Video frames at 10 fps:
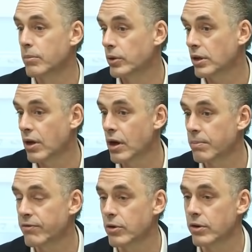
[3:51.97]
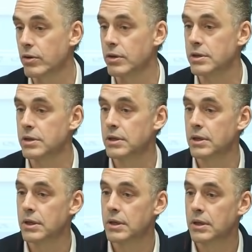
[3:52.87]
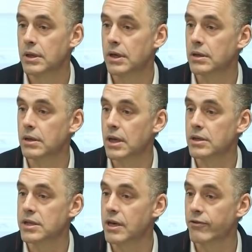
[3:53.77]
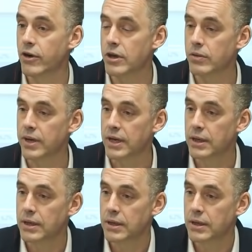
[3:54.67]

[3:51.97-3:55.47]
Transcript: Put the cart before the horse and see how far you get.